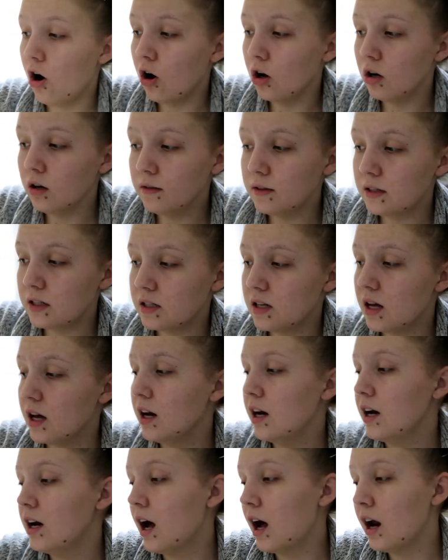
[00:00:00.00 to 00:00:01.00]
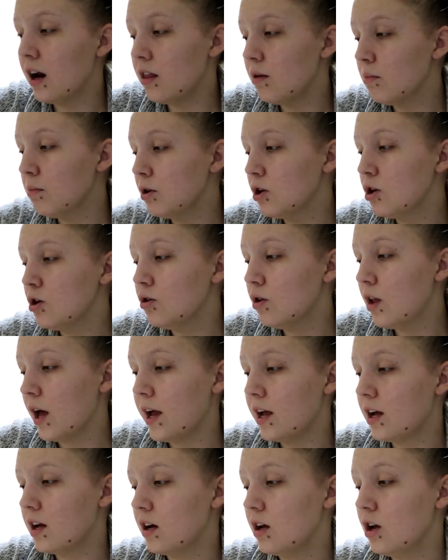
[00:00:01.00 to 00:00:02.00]
all of a sudden, out of the blue,
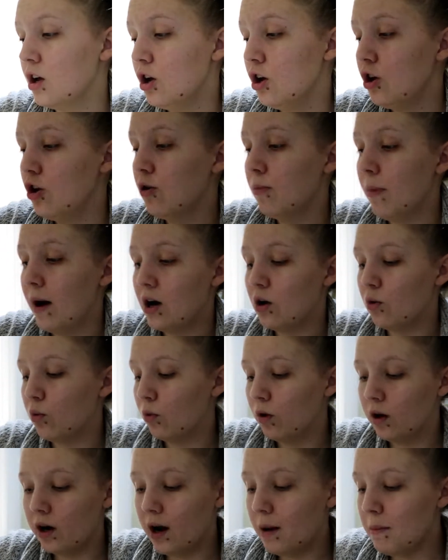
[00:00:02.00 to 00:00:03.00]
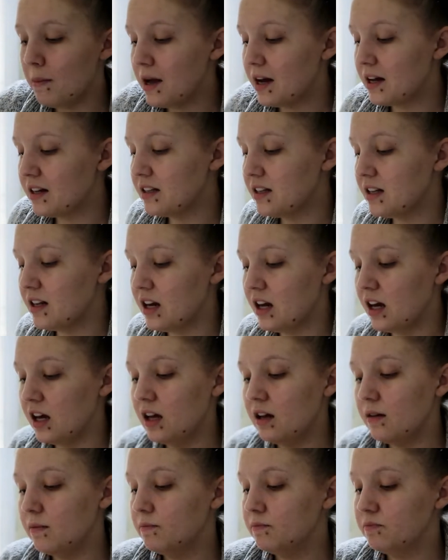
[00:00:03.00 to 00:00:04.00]
like no matter what I mix in
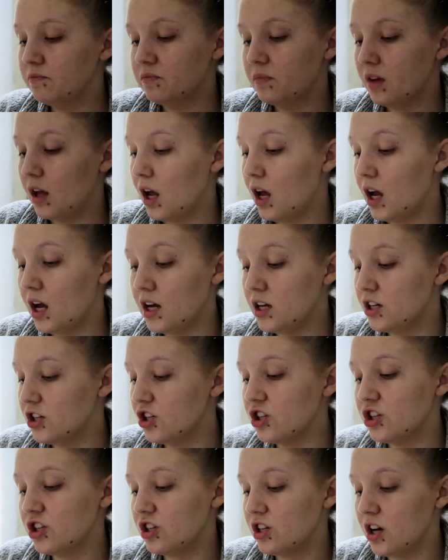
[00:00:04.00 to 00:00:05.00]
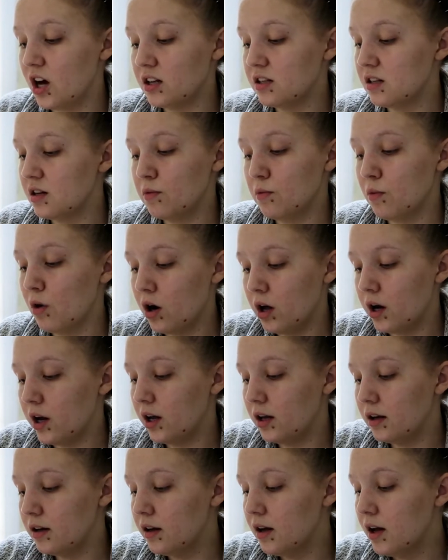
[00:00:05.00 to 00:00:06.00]
it, he just doesn't want
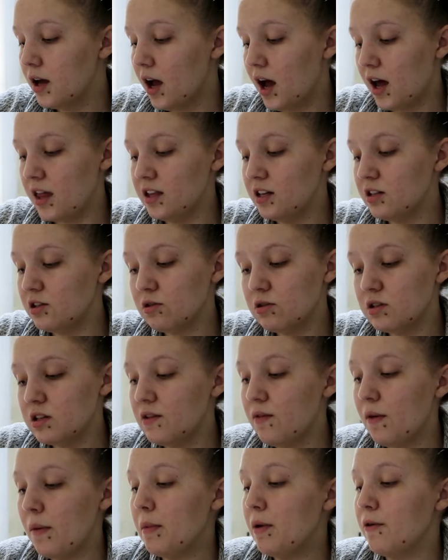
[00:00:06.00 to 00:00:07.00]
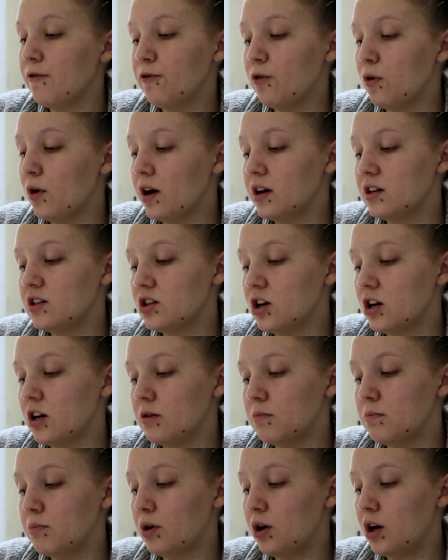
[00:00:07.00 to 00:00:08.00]
it. And this was even before I
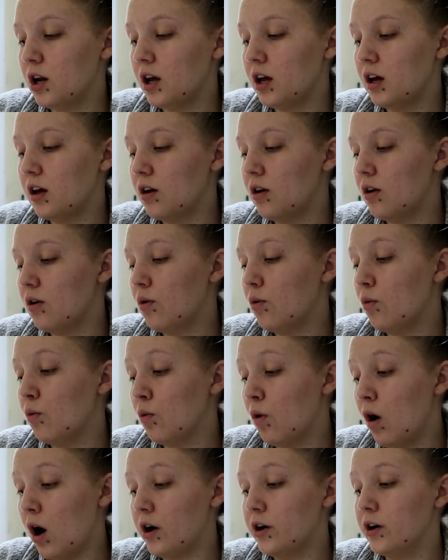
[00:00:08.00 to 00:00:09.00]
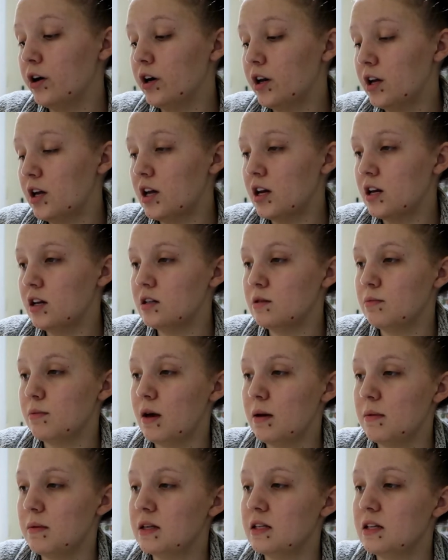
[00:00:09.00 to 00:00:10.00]
started putting water in his
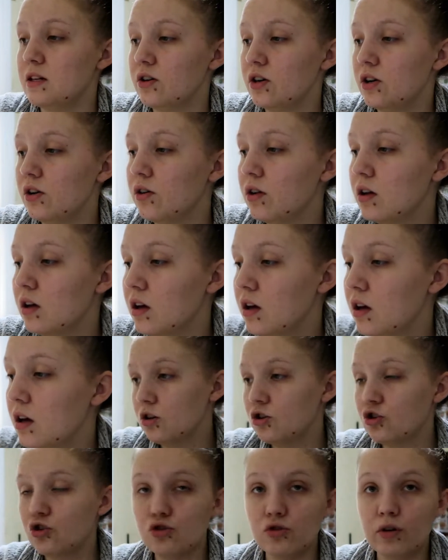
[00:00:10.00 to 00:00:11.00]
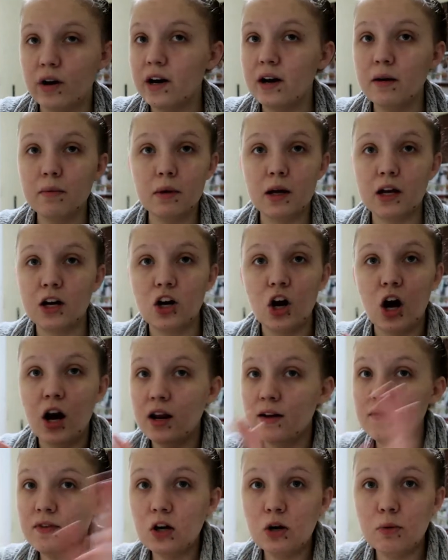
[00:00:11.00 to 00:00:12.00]
baby cereal. Straight up, like
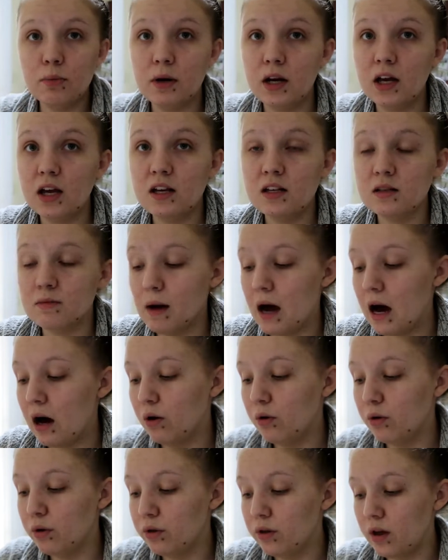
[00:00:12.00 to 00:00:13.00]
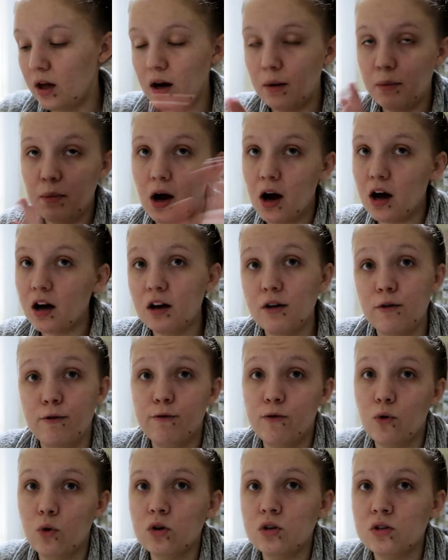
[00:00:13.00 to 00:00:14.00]
not even opening his mouth. And I'm not gonna
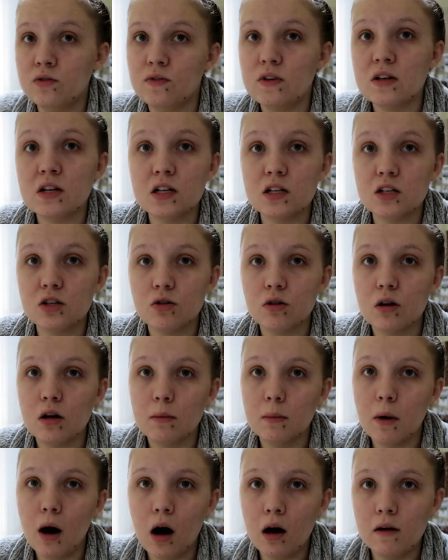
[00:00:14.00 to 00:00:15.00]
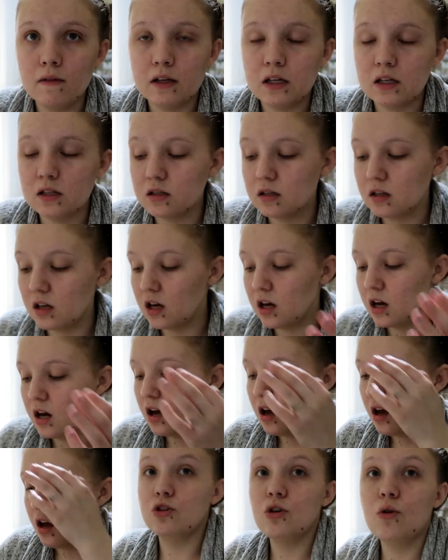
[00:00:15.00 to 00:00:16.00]
force feed it to him,
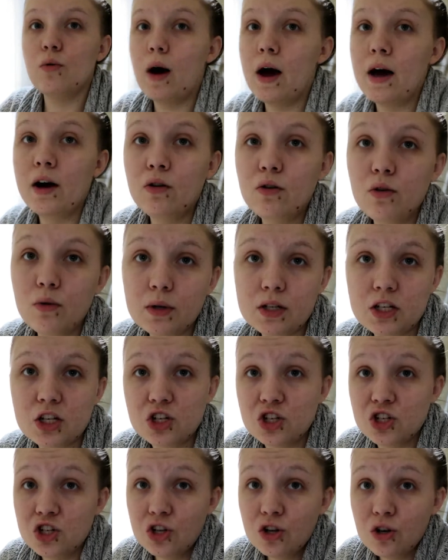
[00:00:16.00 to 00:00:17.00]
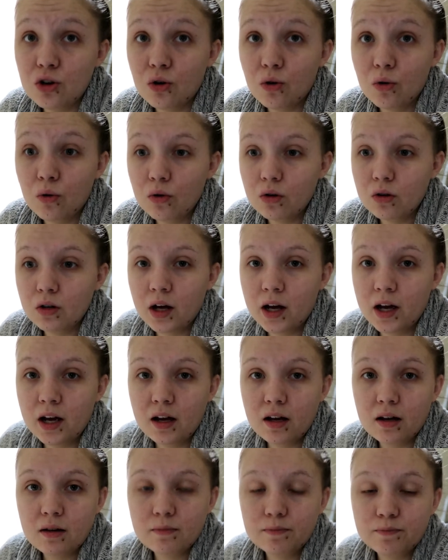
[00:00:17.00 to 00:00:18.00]
obviously. So I don't know what to do.
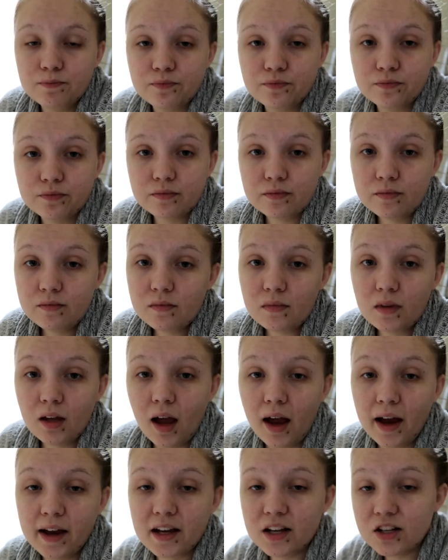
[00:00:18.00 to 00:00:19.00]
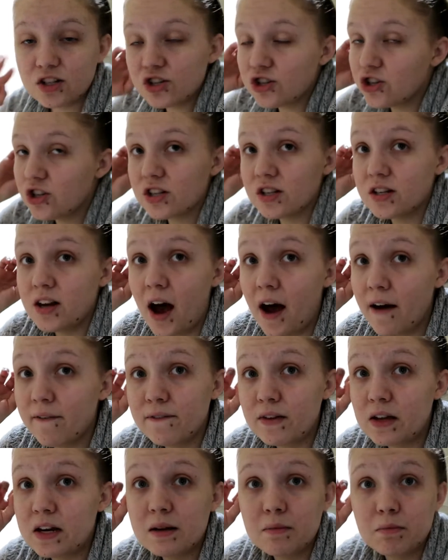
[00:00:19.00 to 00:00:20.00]
Like, I guess just
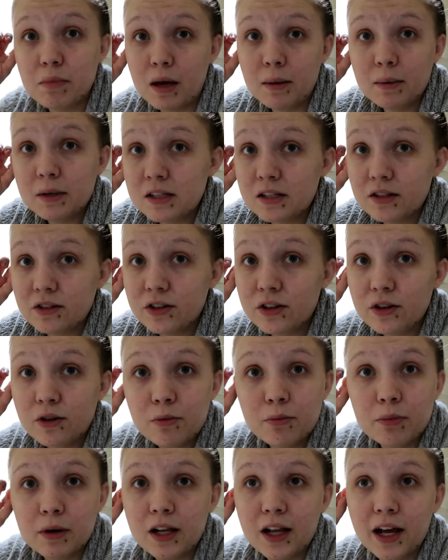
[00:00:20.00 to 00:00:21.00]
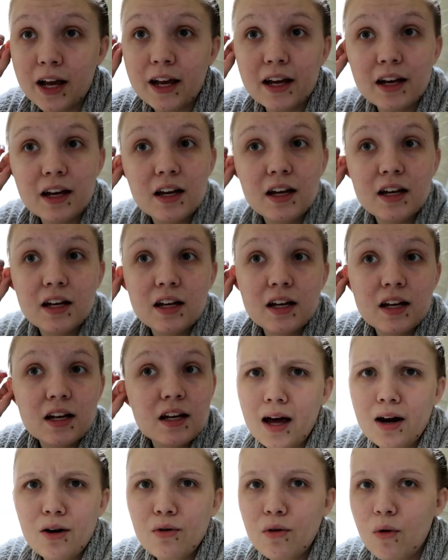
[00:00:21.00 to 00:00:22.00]
not feed him baby cereal, but like,
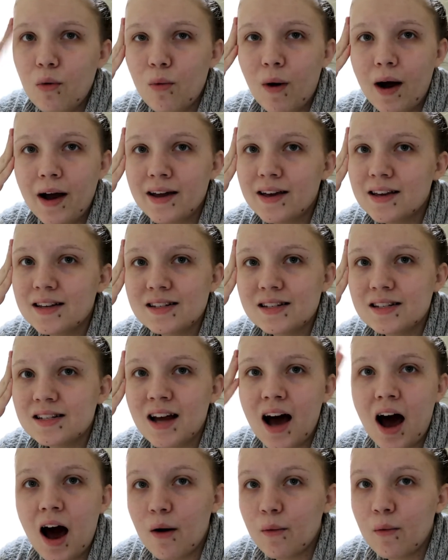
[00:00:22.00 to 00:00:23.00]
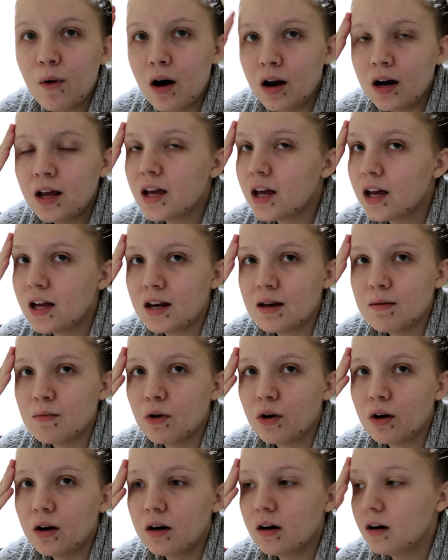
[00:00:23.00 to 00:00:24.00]
I don't know why he's not wanting it
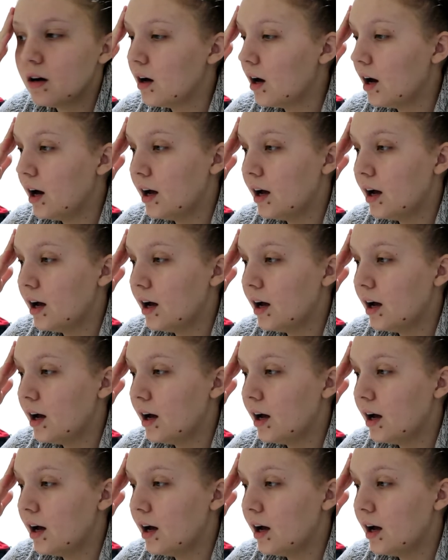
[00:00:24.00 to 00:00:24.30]
anymore.